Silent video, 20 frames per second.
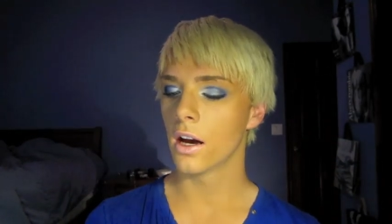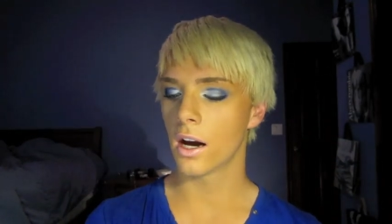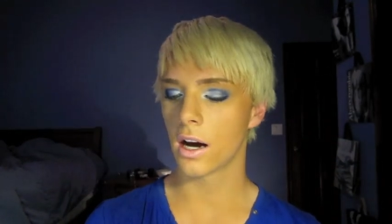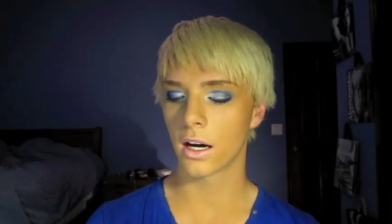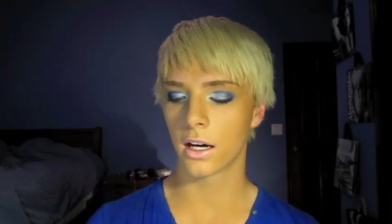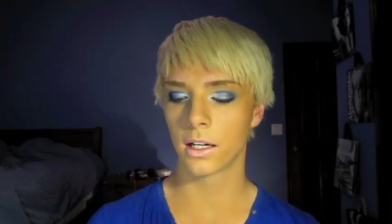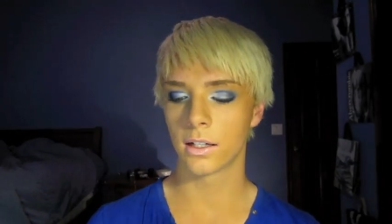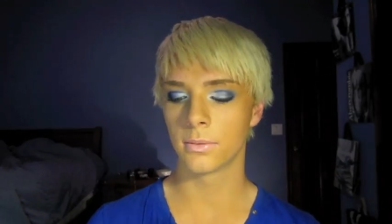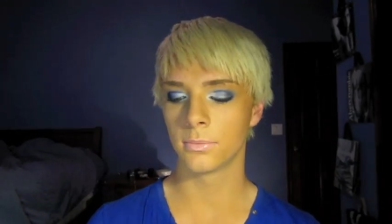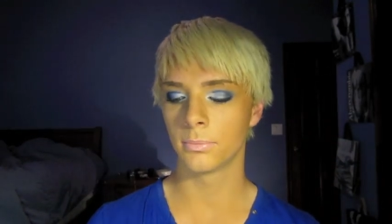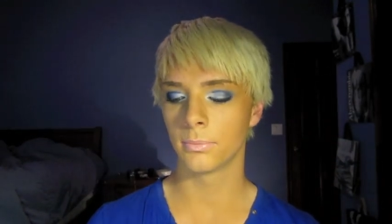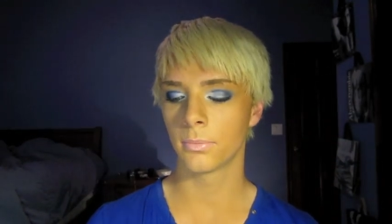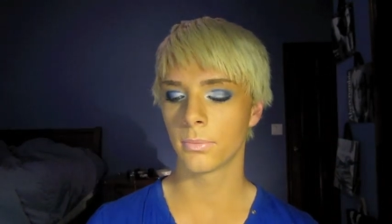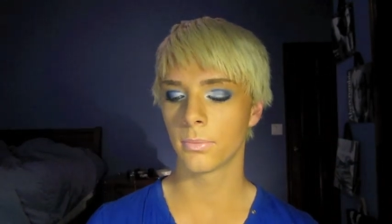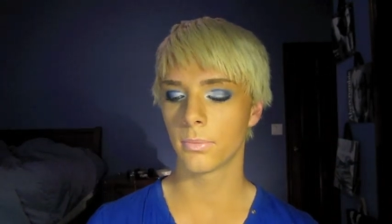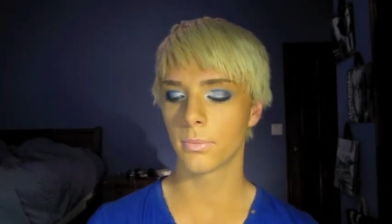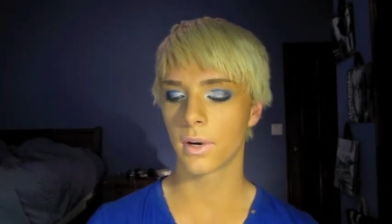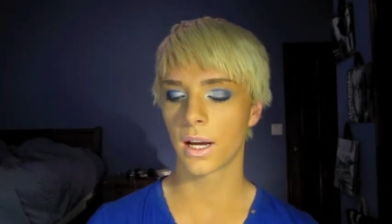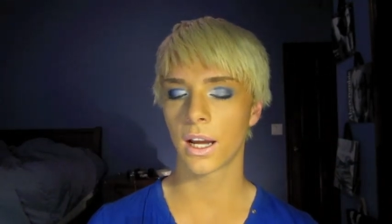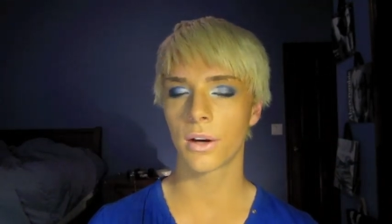Um,
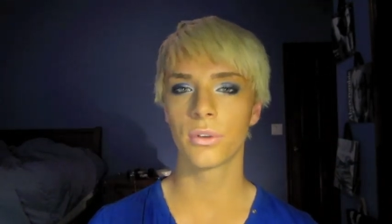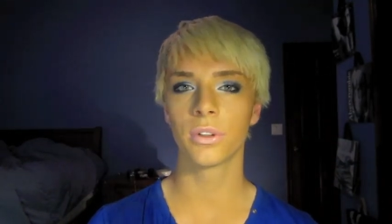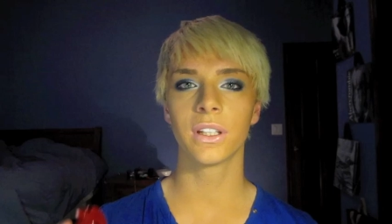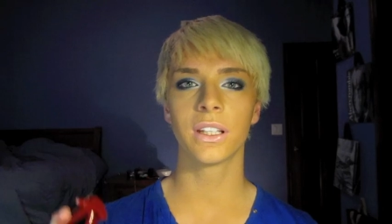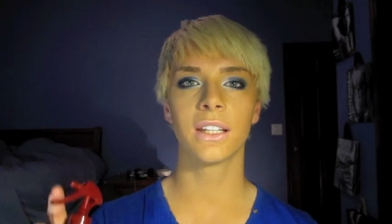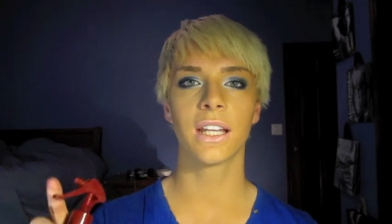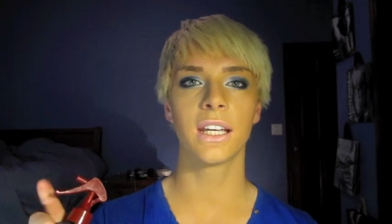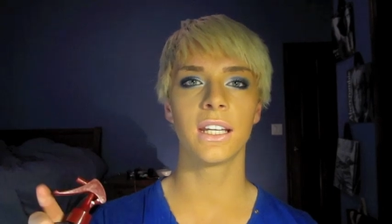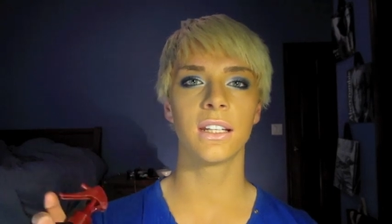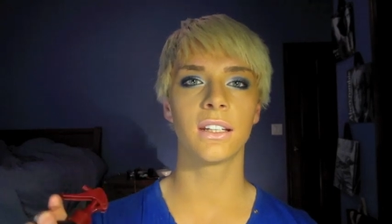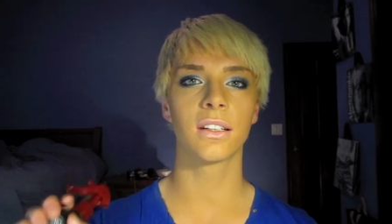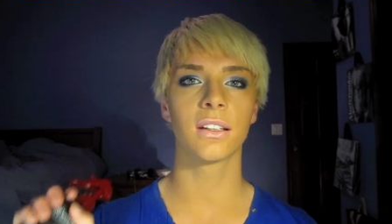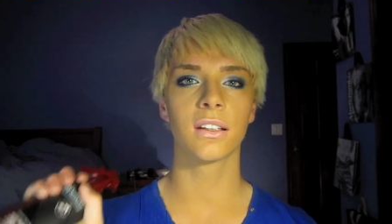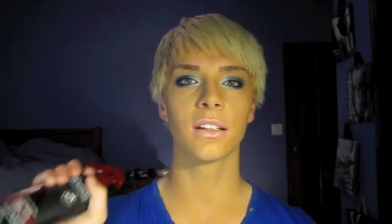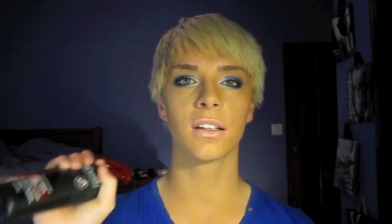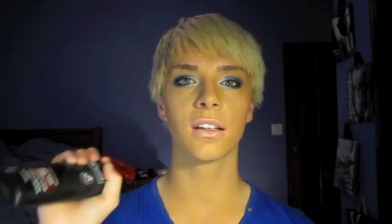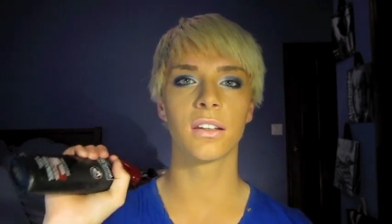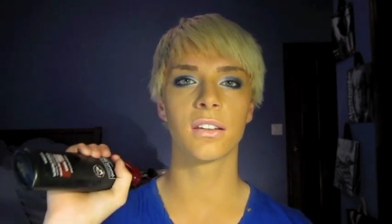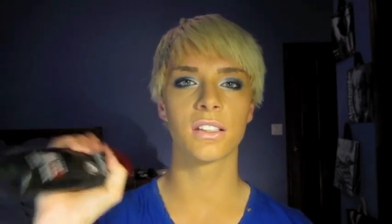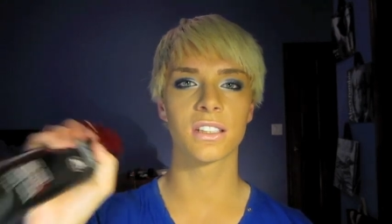I really like
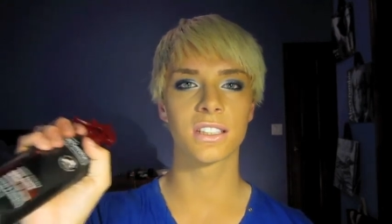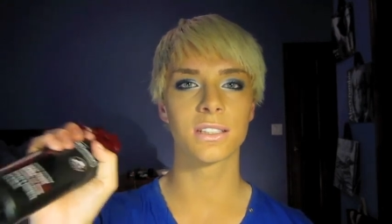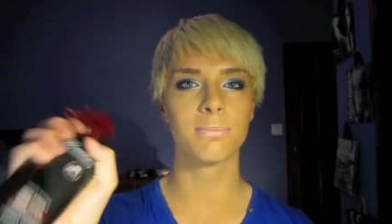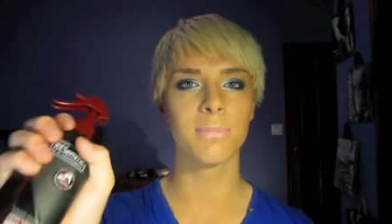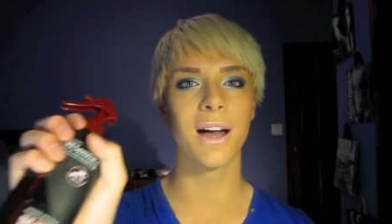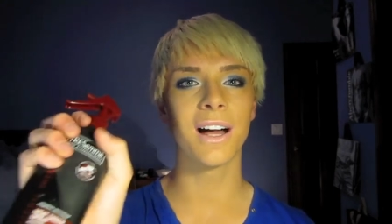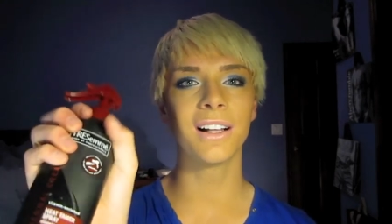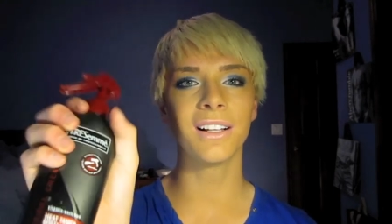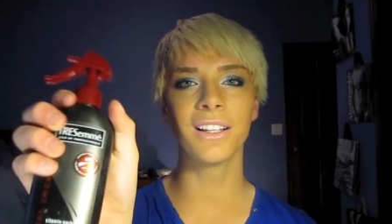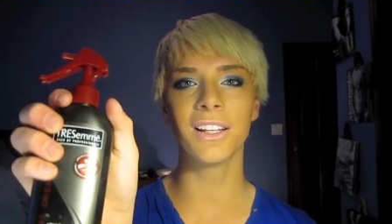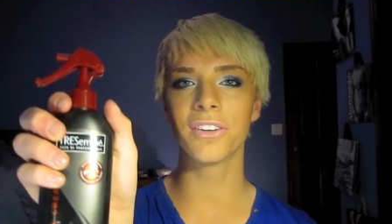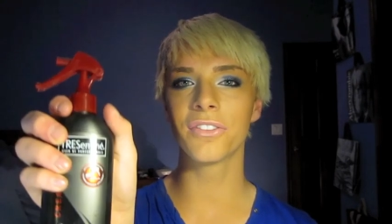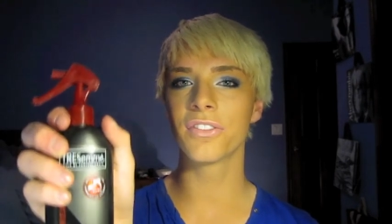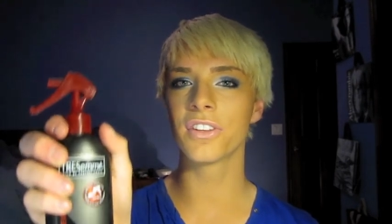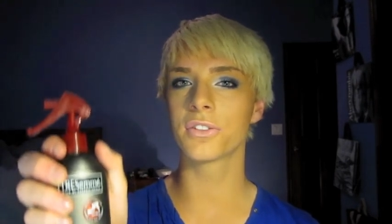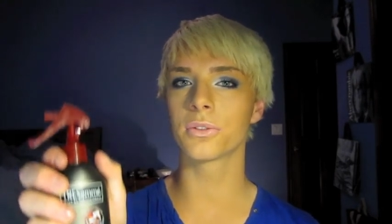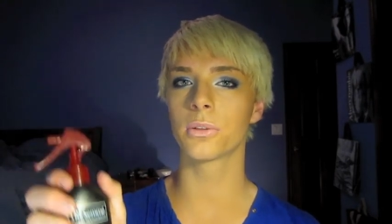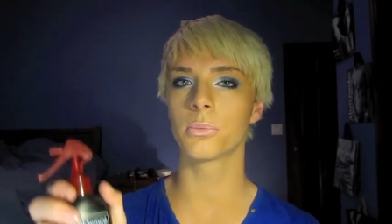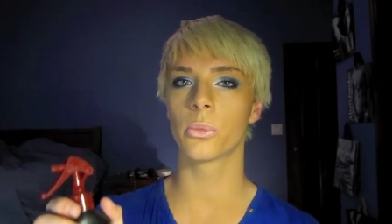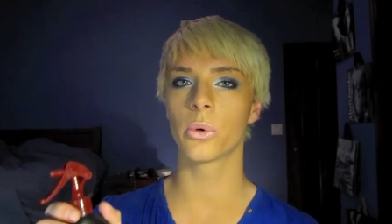the smell of
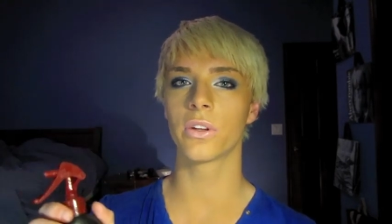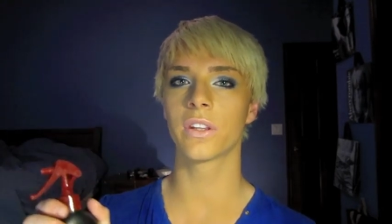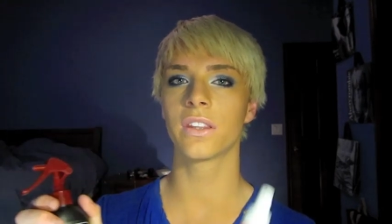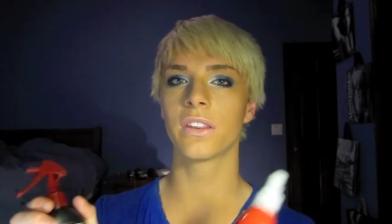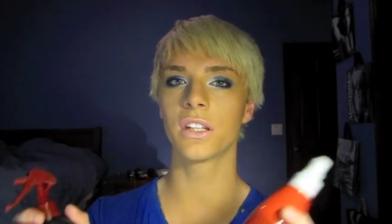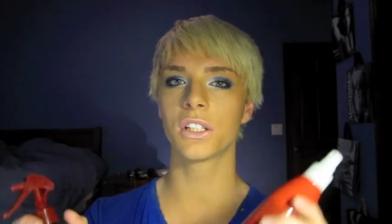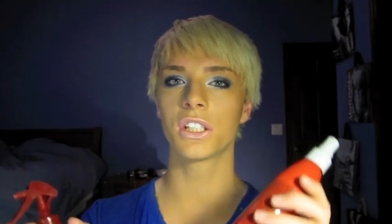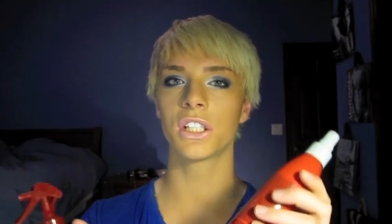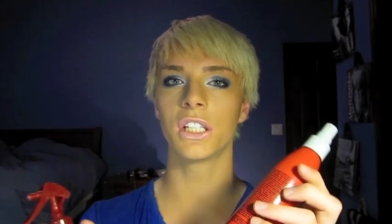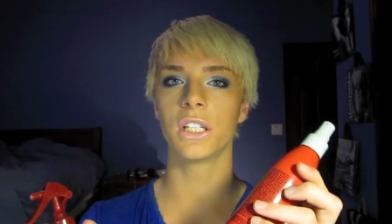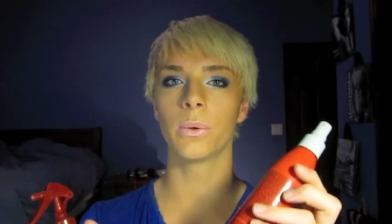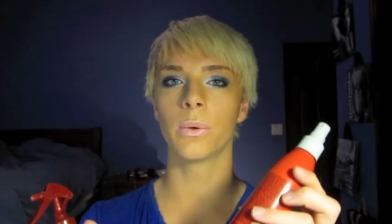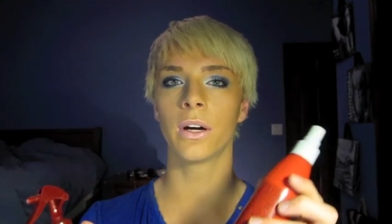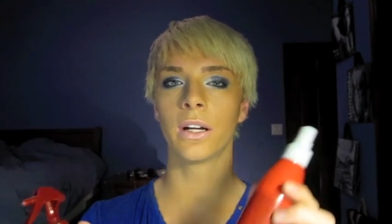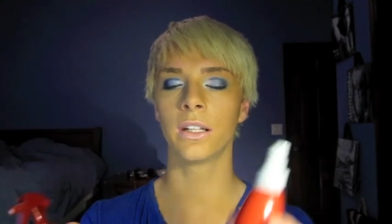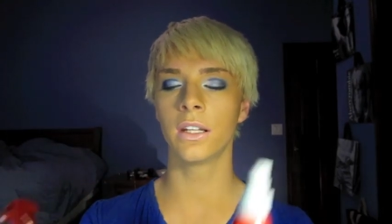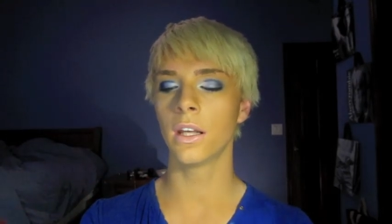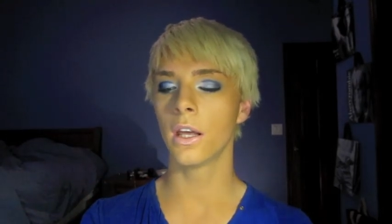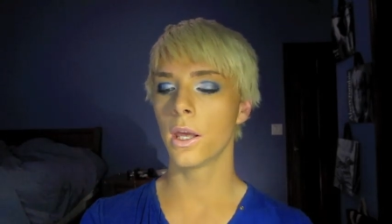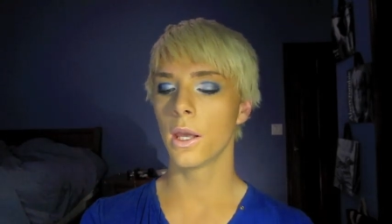this one more than the chi
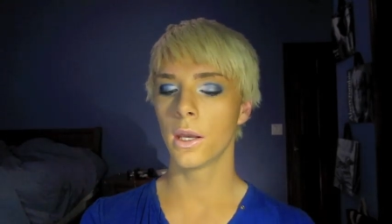one,